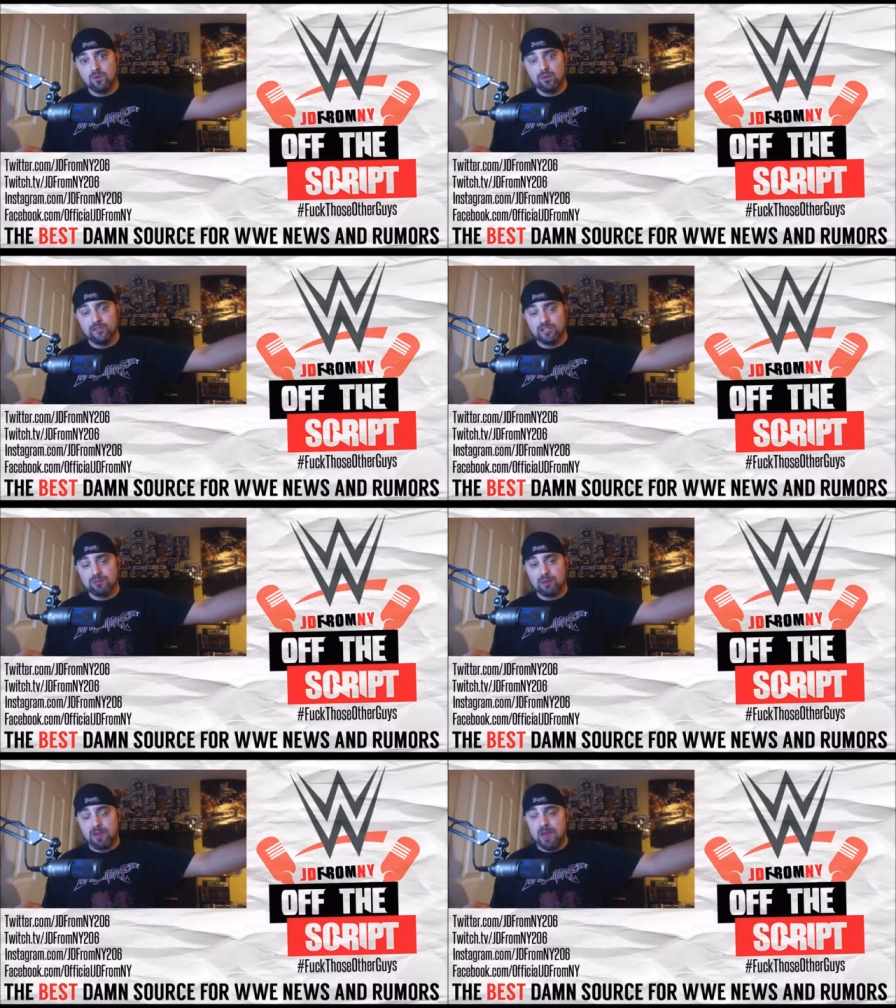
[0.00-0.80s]
Will
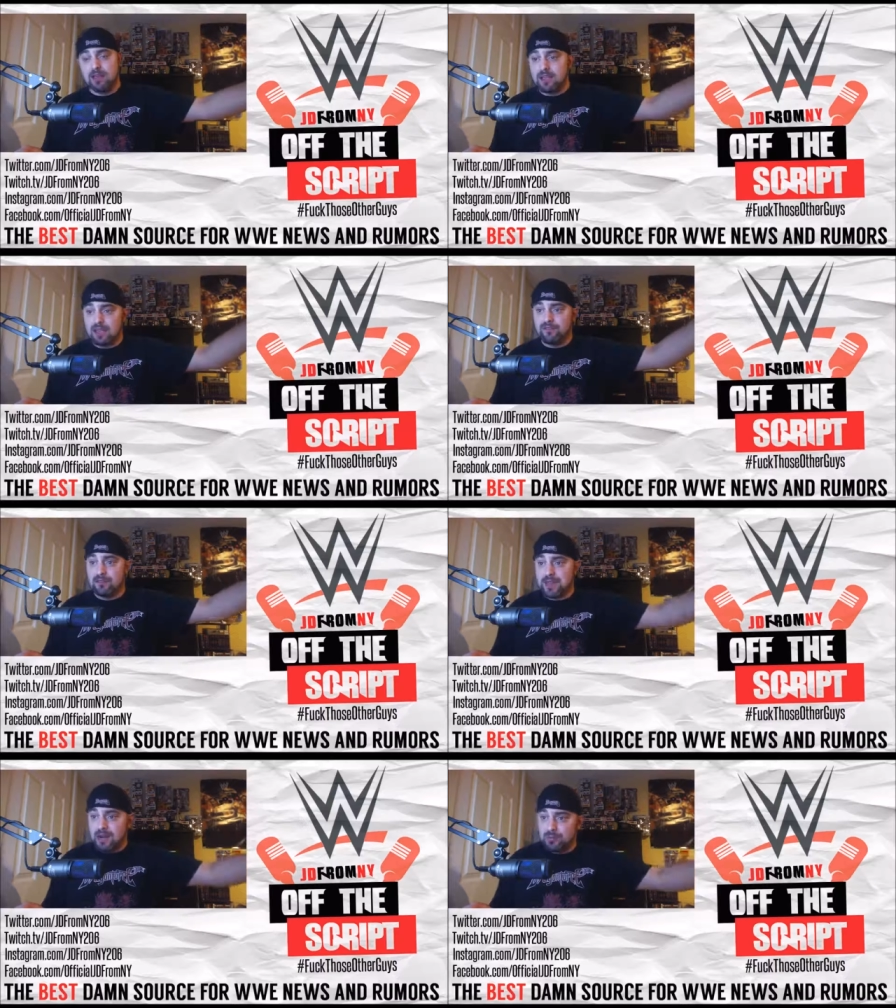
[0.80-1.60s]
Vince McMahon give
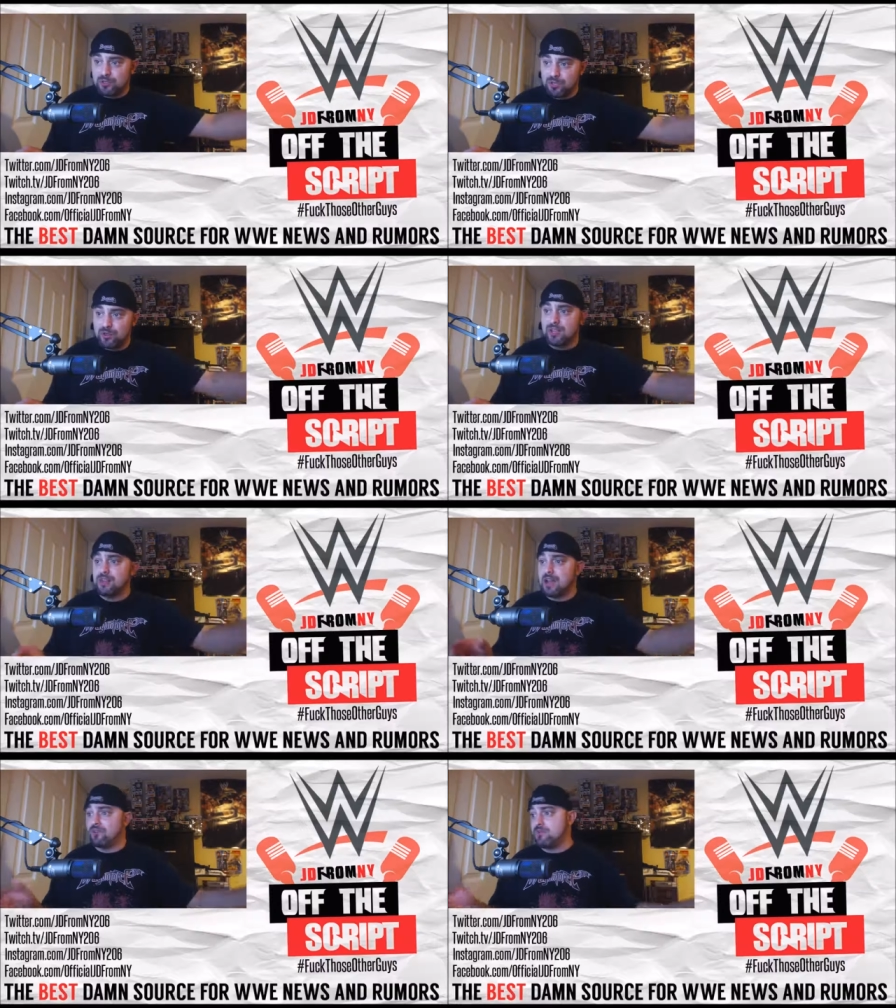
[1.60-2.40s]
him that
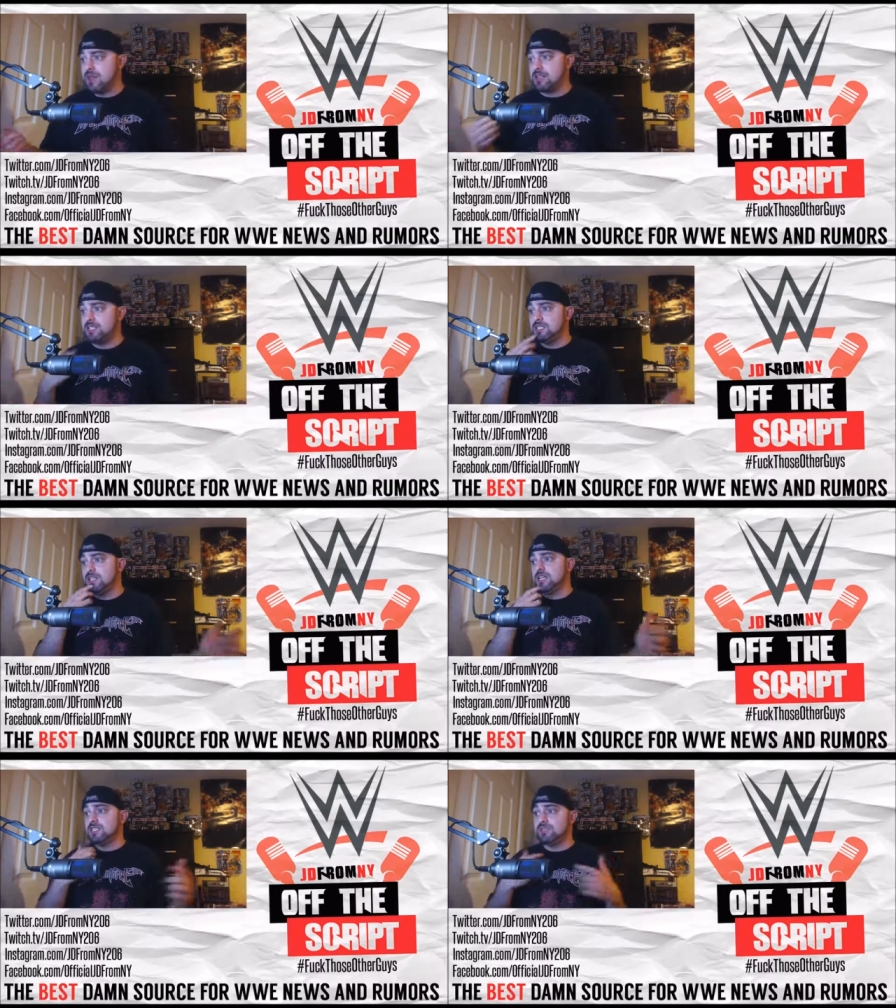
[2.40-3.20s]
opportunity? That
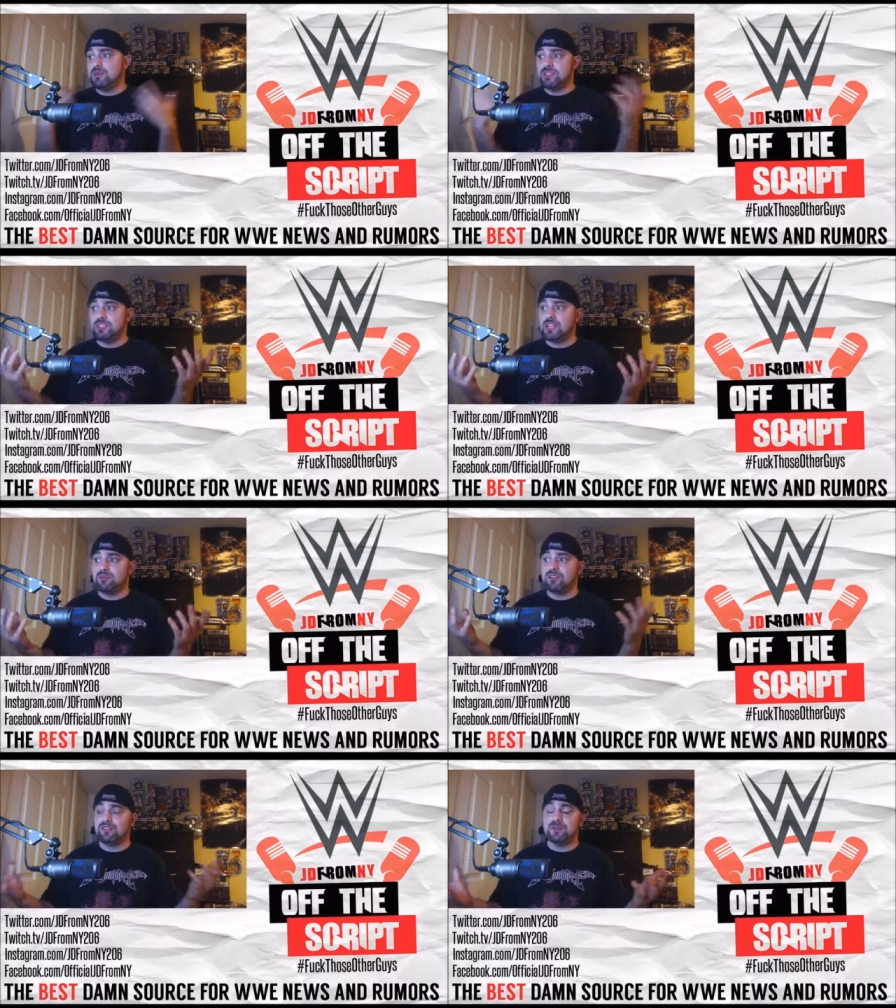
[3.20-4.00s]
remains to be
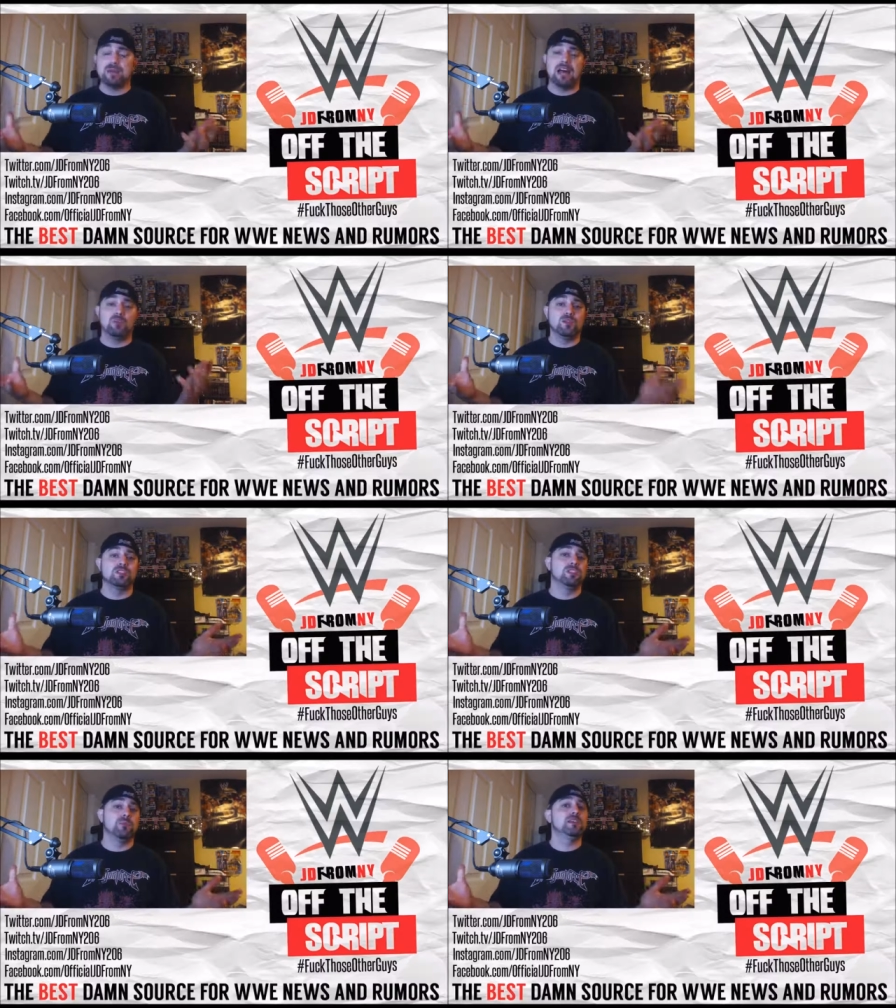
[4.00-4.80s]
seen. But if Finn Balor
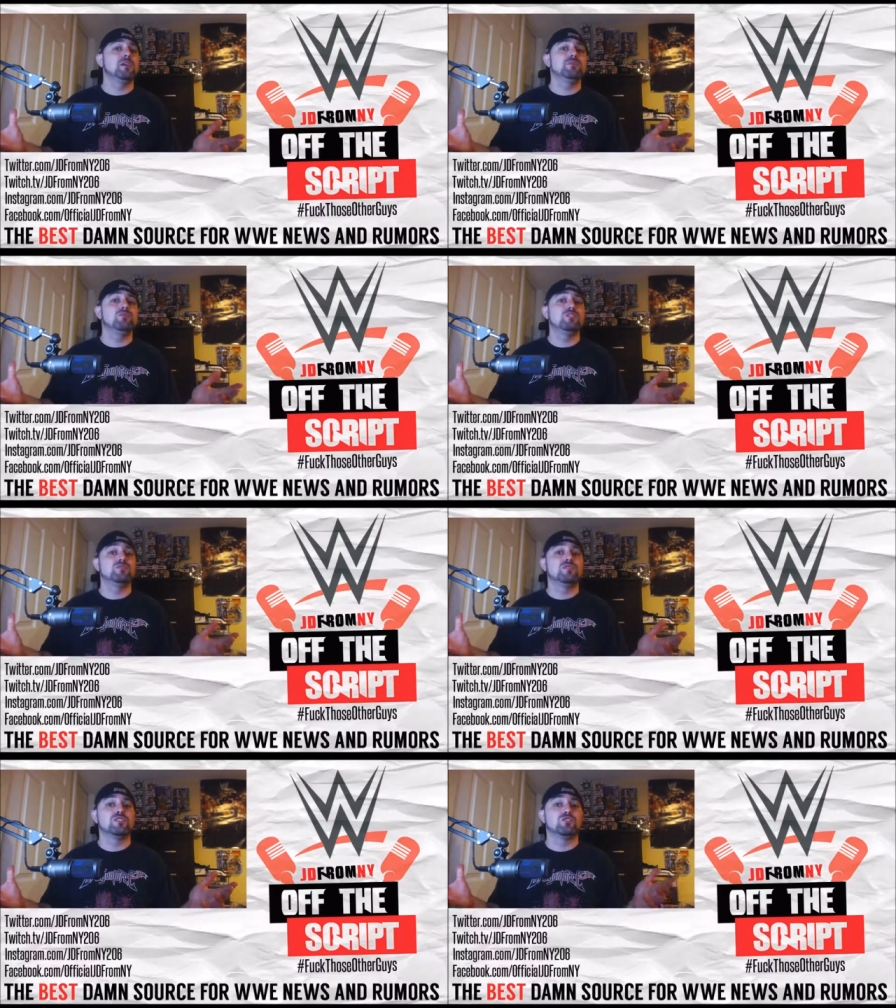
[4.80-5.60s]
wins the WWE
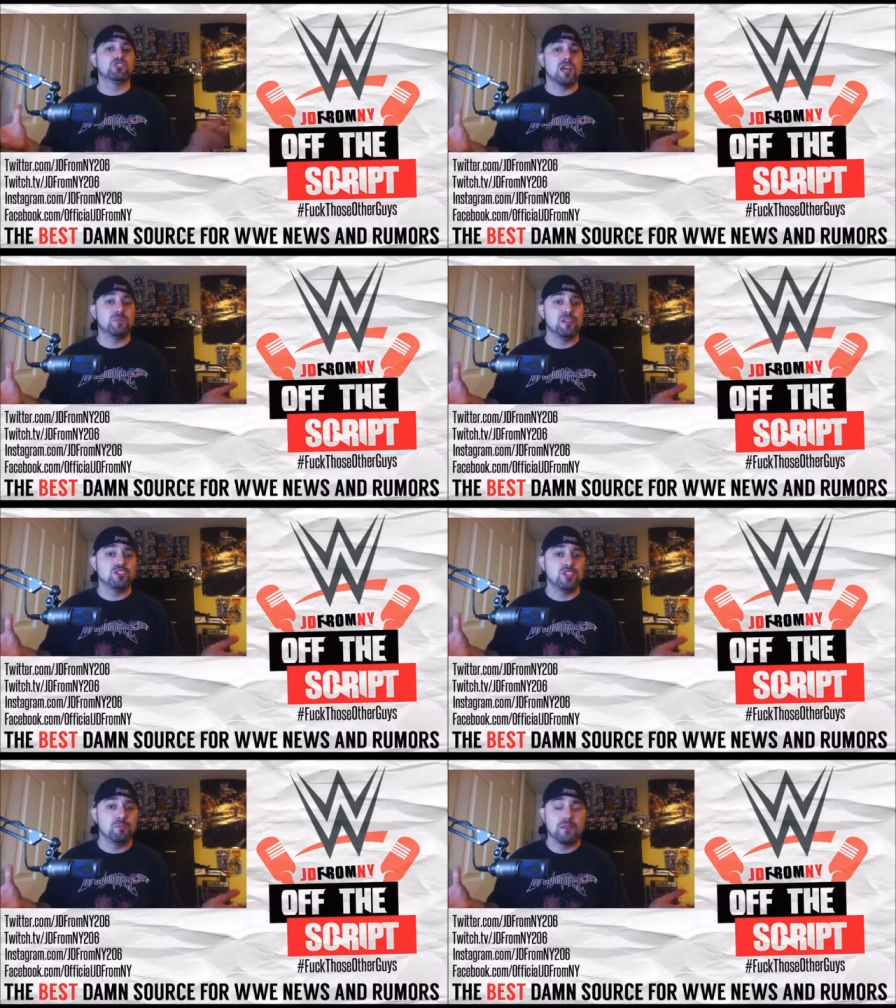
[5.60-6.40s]
Universal
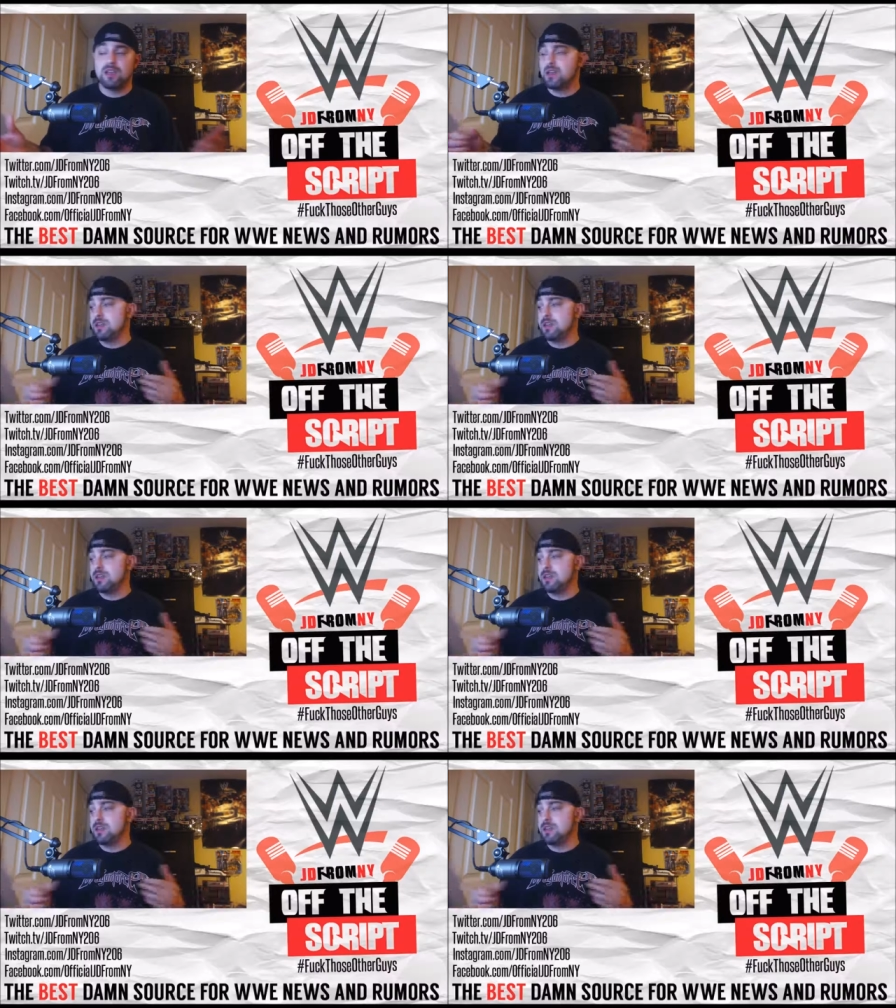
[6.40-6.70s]
Championship,